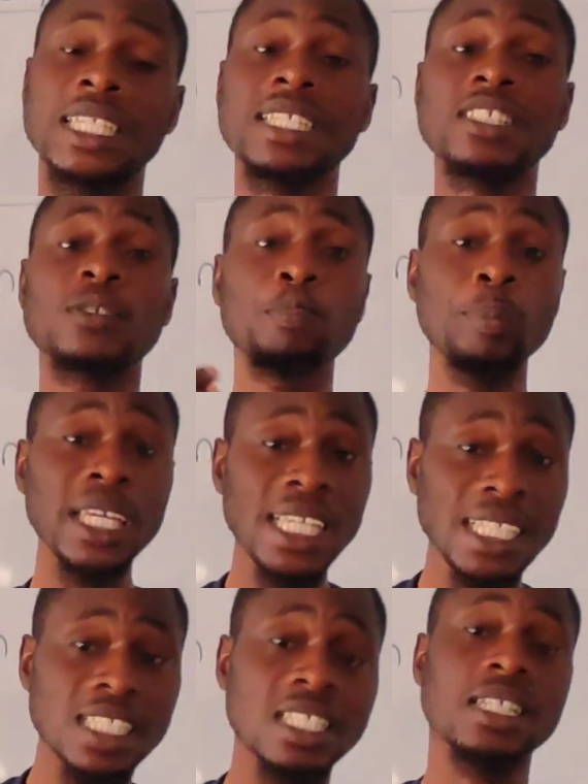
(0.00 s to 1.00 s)
the
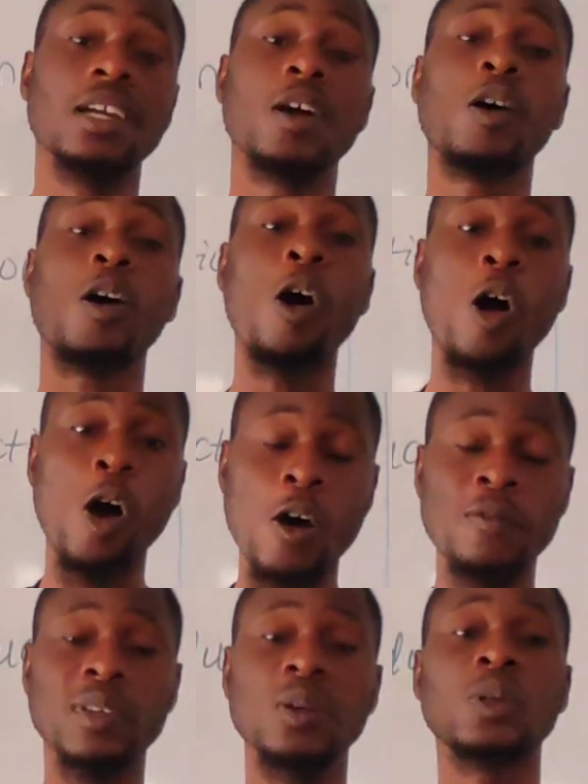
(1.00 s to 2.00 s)
speed
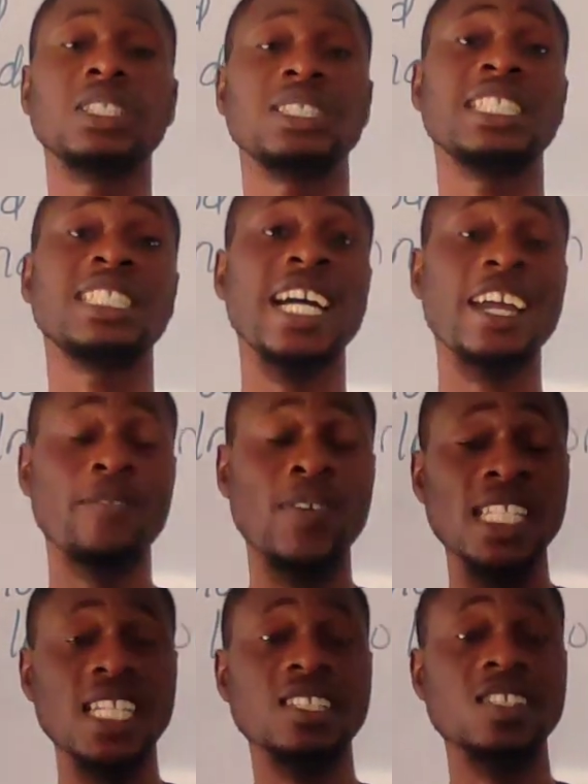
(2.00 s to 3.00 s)
of the
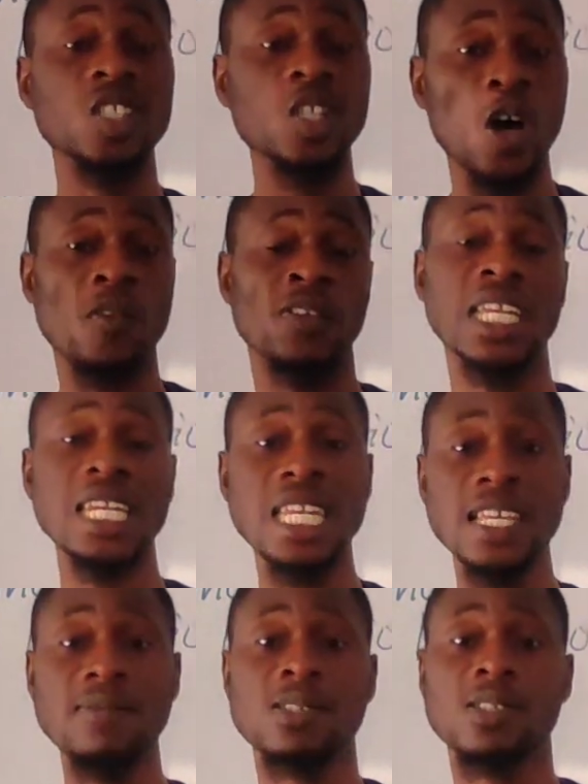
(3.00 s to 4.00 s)
divergence of the
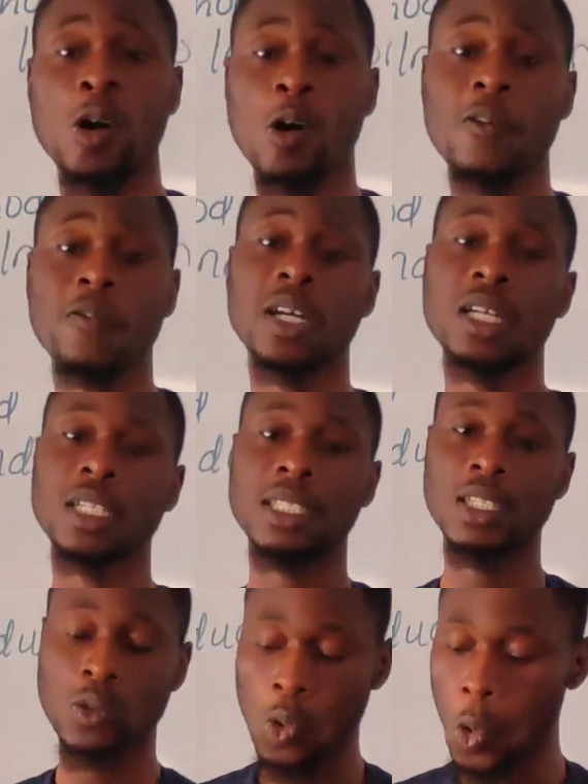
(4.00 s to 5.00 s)
leaves of
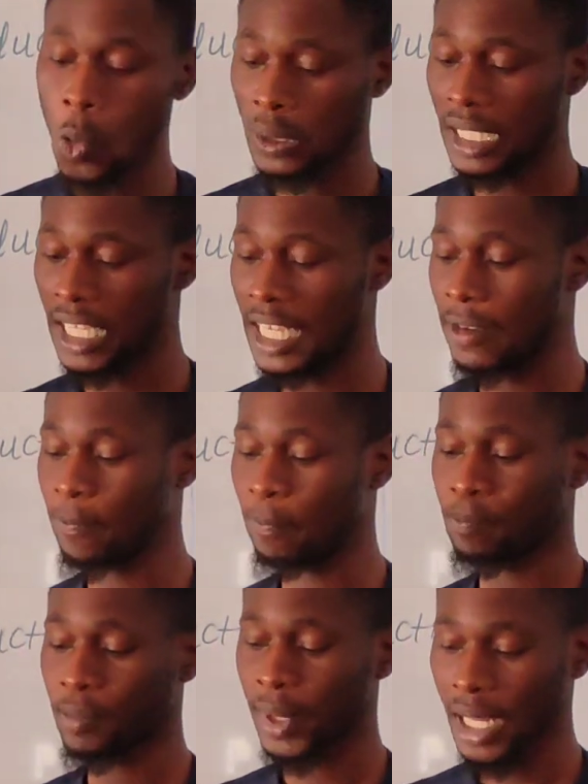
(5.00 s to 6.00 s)
the gold leaf
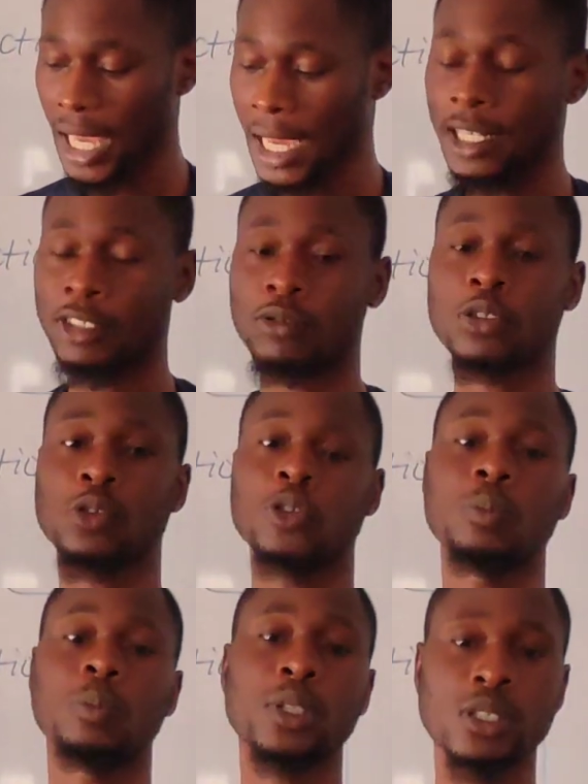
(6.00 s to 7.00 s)

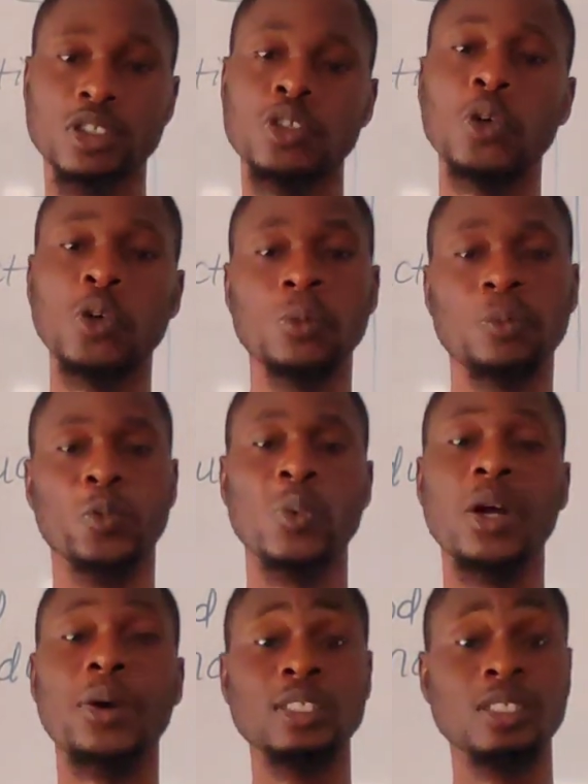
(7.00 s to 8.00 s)
electroscope. So we
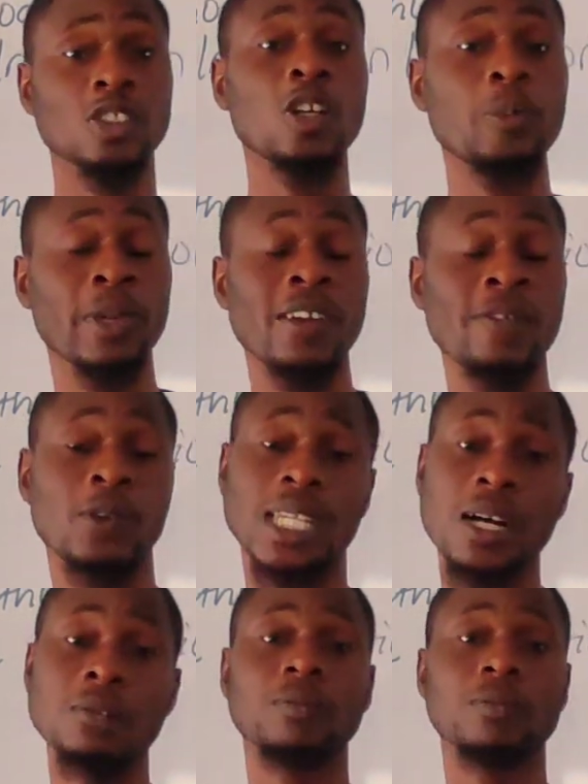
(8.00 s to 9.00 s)
are going to stop here for
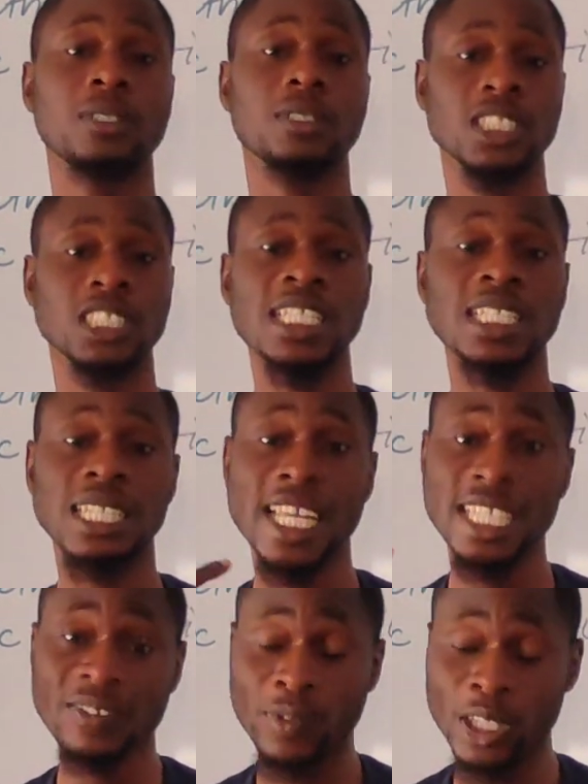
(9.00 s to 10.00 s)
now. Check the
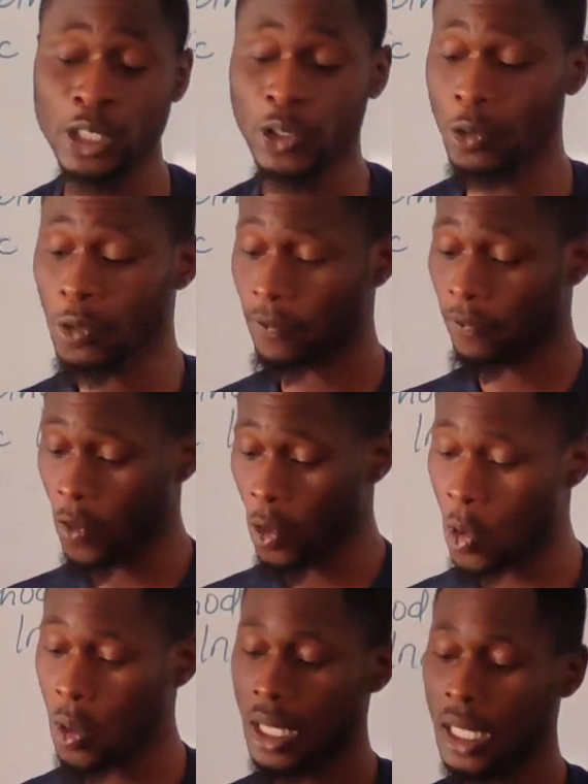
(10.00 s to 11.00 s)
next video
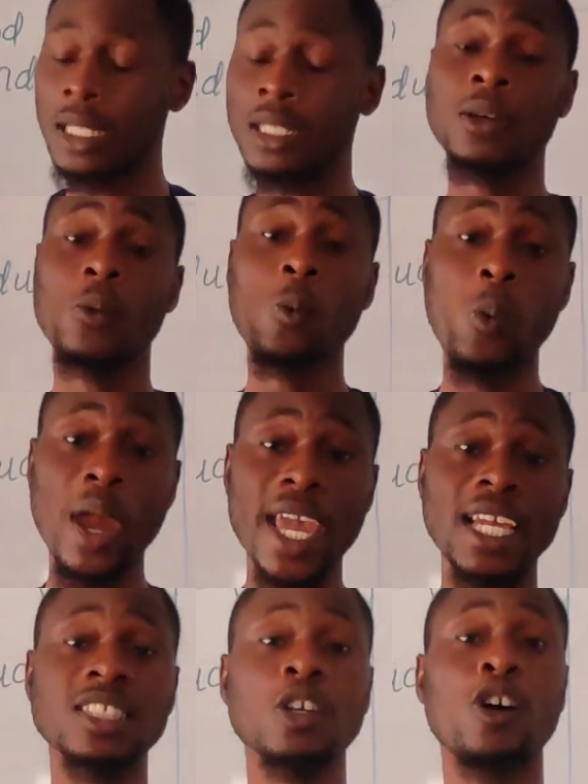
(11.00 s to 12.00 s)
for the
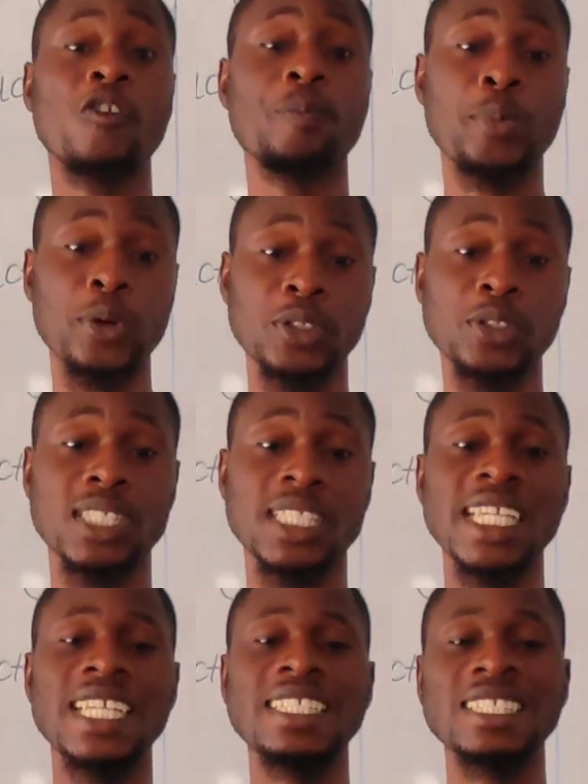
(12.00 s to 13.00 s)
ways of
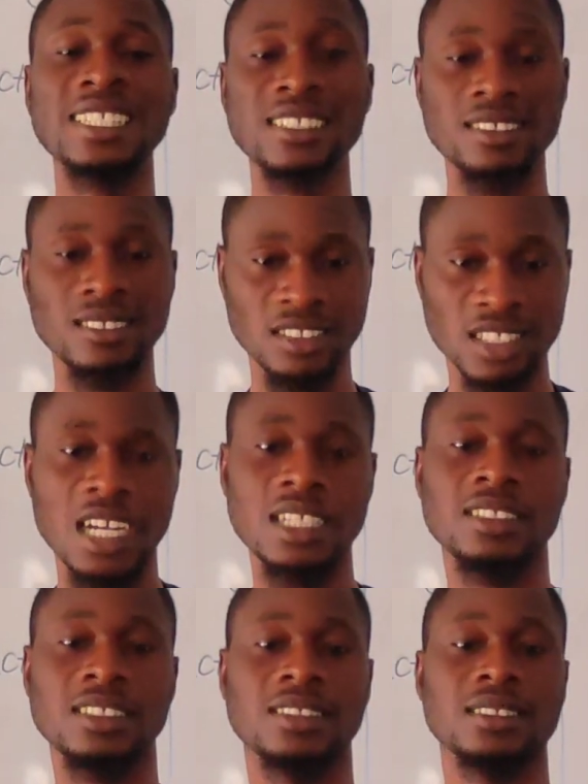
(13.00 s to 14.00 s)
producing
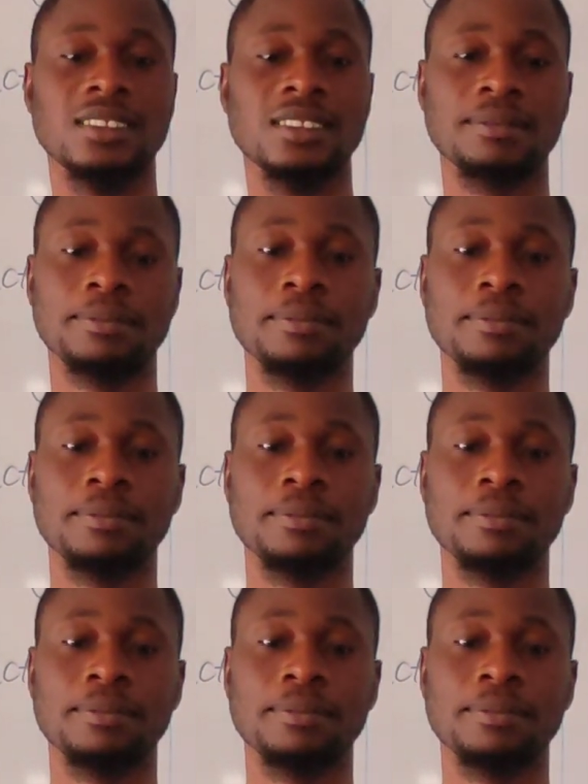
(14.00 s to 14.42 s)
charges.